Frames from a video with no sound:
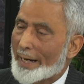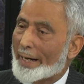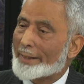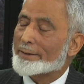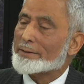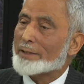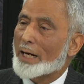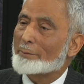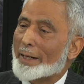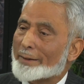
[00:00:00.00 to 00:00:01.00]
And
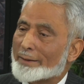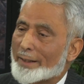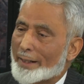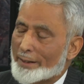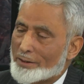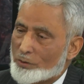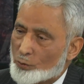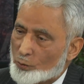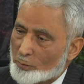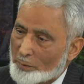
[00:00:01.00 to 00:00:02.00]
Islam
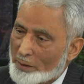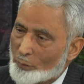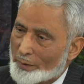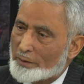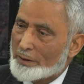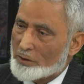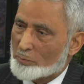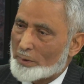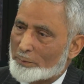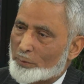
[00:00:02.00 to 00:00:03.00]
encourages to be with these
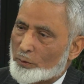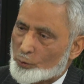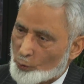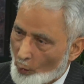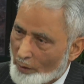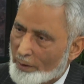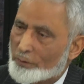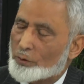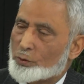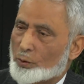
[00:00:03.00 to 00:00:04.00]
people, shoulder
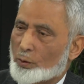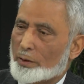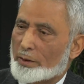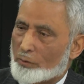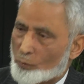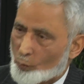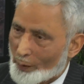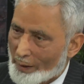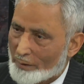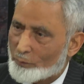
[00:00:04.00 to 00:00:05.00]
to shoulder,
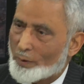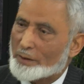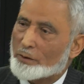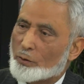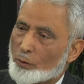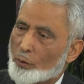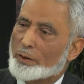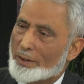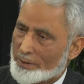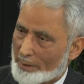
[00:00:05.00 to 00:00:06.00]
work for the
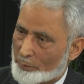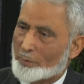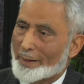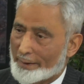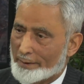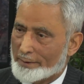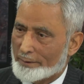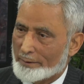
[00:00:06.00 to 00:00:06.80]
goodness of humanity.